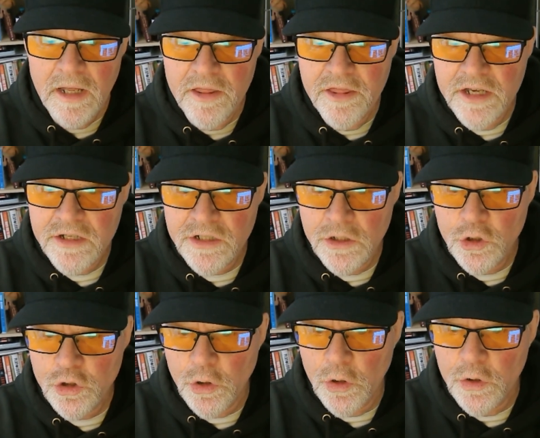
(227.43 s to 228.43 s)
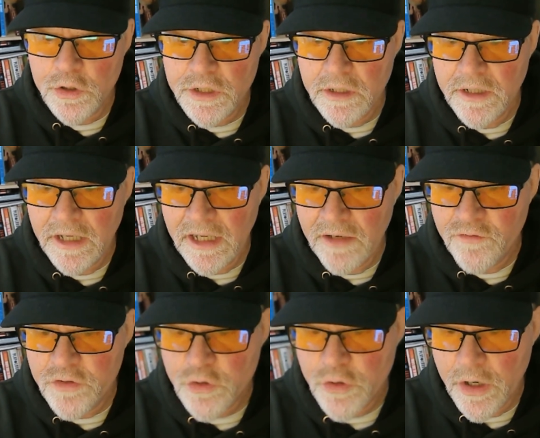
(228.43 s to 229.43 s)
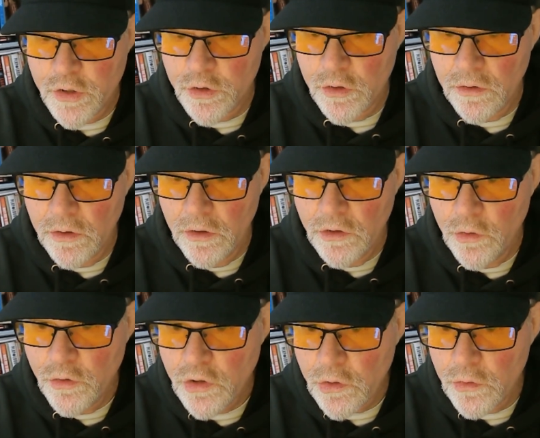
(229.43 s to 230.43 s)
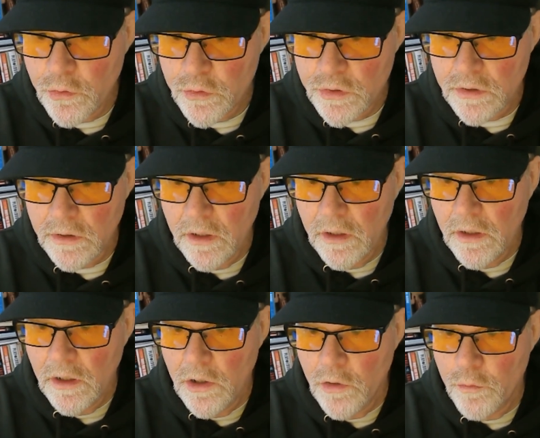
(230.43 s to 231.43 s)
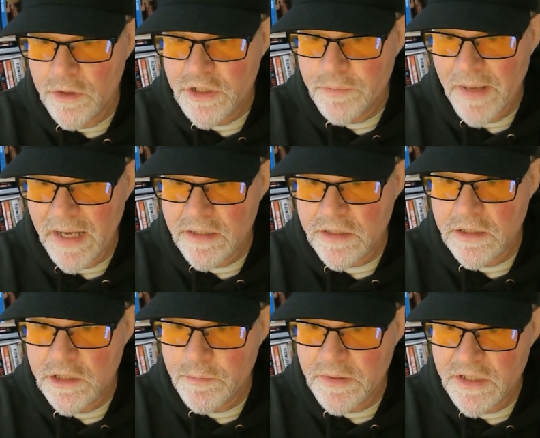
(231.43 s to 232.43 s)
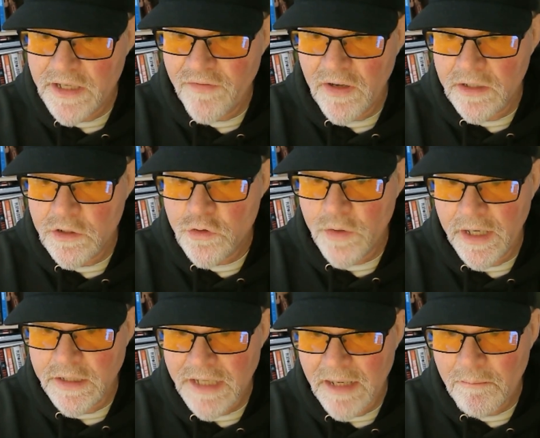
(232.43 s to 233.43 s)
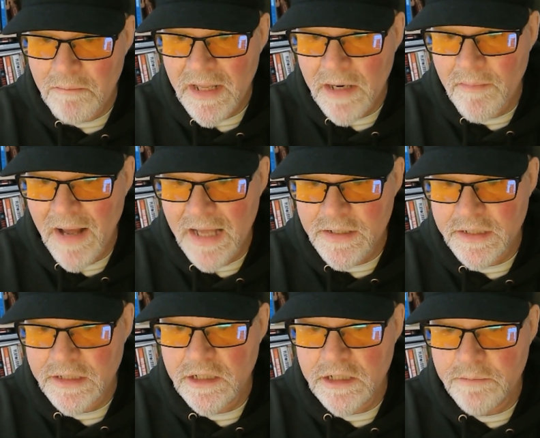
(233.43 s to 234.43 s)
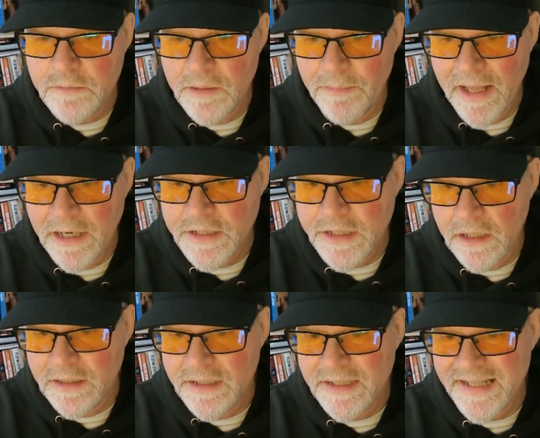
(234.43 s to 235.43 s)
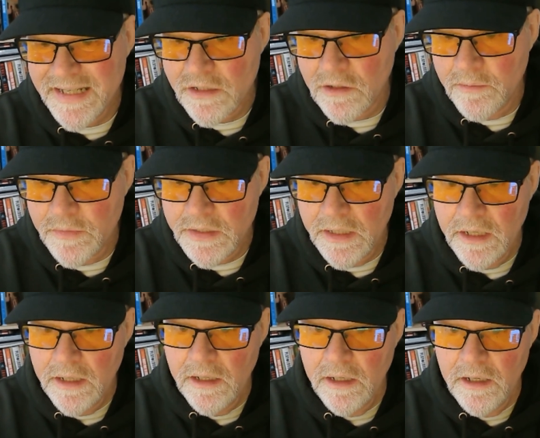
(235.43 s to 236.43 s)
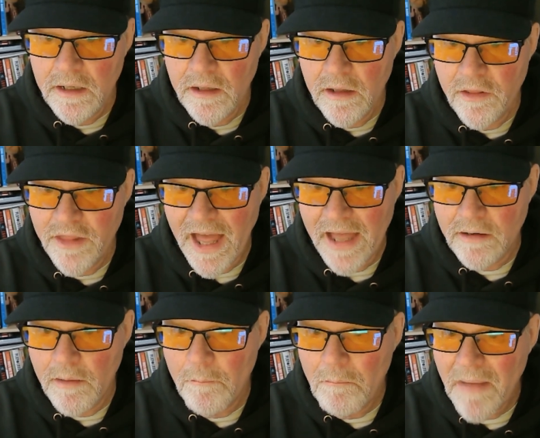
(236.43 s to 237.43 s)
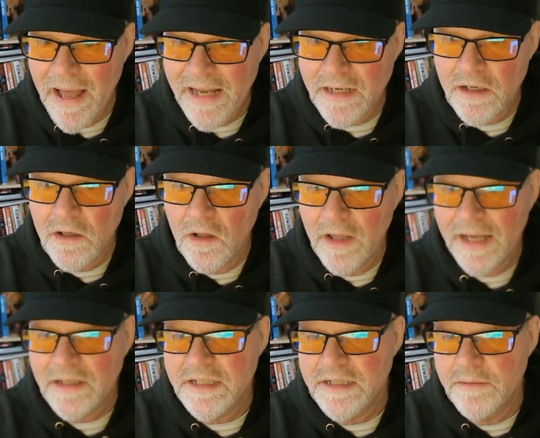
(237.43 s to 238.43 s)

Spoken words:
This ensures the infrastructure you use respects specific constraints and minimizes dependency on systems that might collect